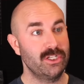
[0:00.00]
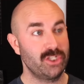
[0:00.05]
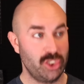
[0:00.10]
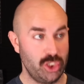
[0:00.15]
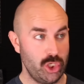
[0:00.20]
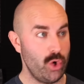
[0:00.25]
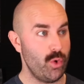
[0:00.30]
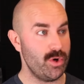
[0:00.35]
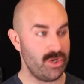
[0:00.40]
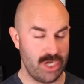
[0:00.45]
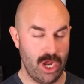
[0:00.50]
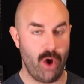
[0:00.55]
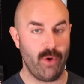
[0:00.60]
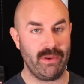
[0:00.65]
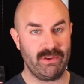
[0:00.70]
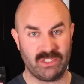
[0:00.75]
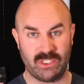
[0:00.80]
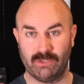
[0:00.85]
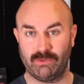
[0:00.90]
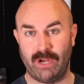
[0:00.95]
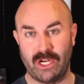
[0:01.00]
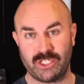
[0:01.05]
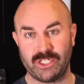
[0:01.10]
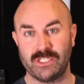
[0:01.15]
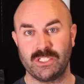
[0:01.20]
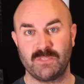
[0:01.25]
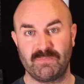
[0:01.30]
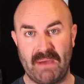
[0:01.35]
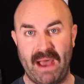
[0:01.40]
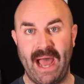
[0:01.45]
you would know he's a
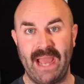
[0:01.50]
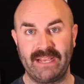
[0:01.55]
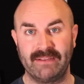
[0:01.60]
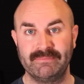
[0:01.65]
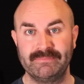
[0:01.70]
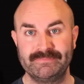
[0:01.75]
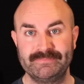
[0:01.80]
Russian spy.